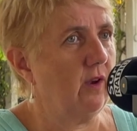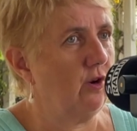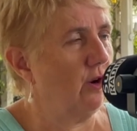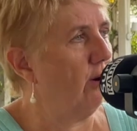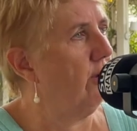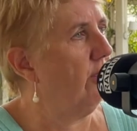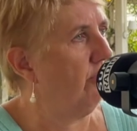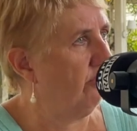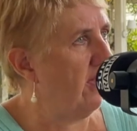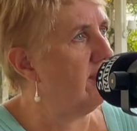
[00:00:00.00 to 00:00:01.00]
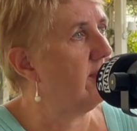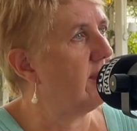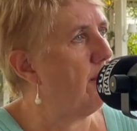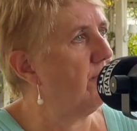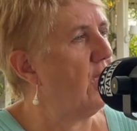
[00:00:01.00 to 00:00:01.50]
you know, there's,
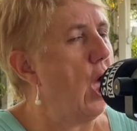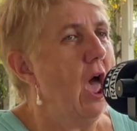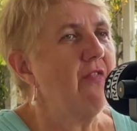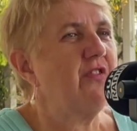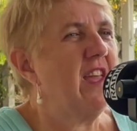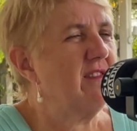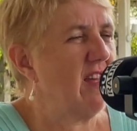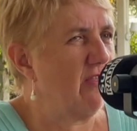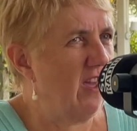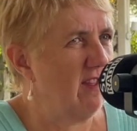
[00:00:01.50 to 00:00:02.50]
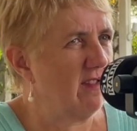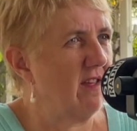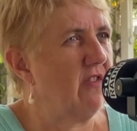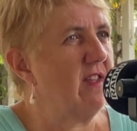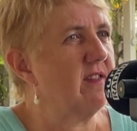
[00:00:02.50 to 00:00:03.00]
some, course, there's, there's,
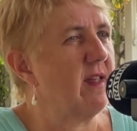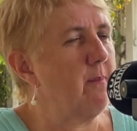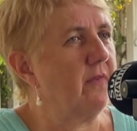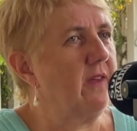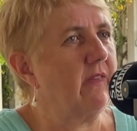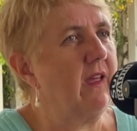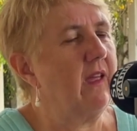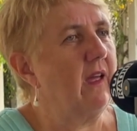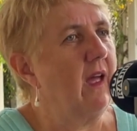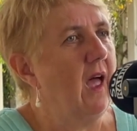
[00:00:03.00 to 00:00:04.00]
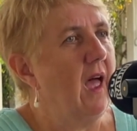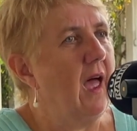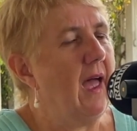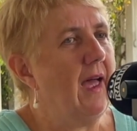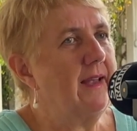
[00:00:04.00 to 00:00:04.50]
there's something there.
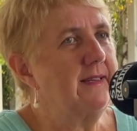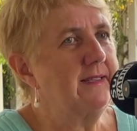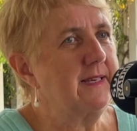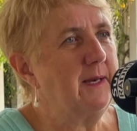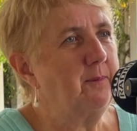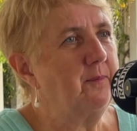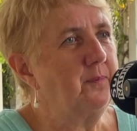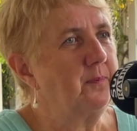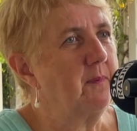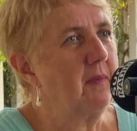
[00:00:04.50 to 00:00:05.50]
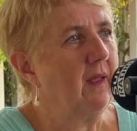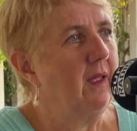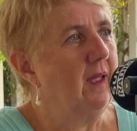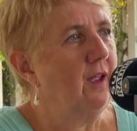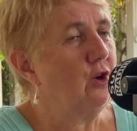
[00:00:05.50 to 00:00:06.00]
And um,
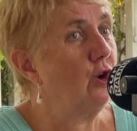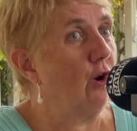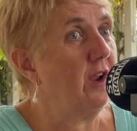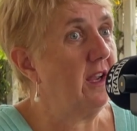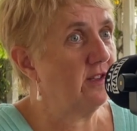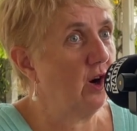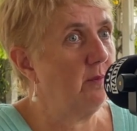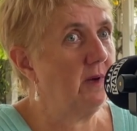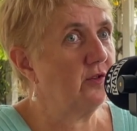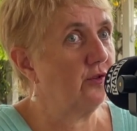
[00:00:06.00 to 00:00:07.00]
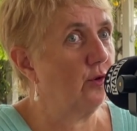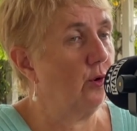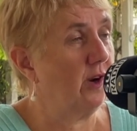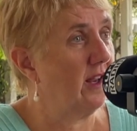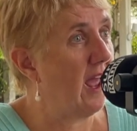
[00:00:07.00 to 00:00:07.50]
you know, he told me a
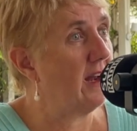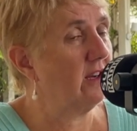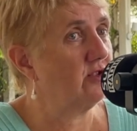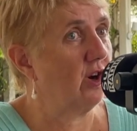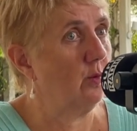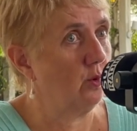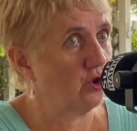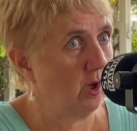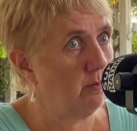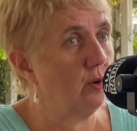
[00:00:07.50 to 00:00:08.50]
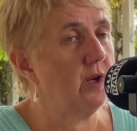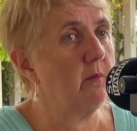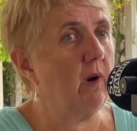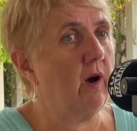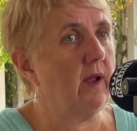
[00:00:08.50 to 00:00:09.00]
story, an anecdote, which I put
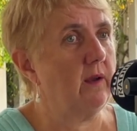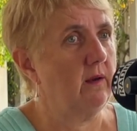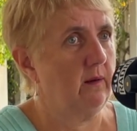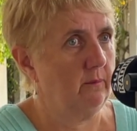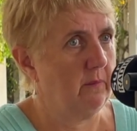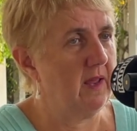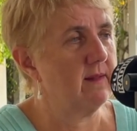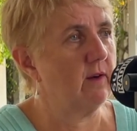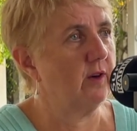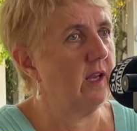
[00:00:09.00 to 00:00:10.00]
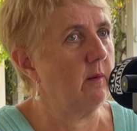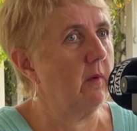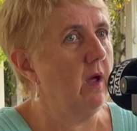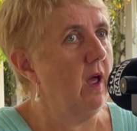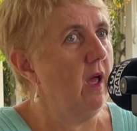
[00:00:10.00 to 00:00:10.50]
in my piece on
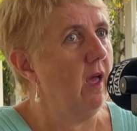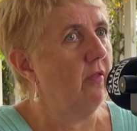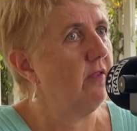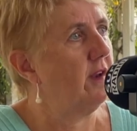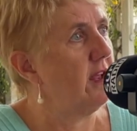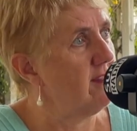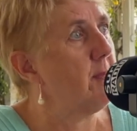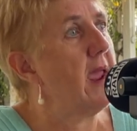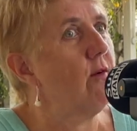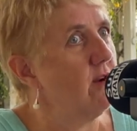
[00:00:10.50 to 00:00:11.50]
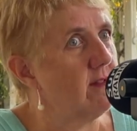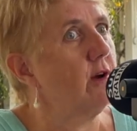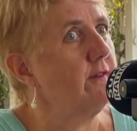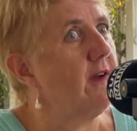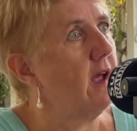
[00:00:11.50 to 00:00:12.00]
him, that his parents
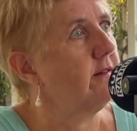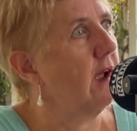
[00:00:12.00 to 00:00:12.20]
only found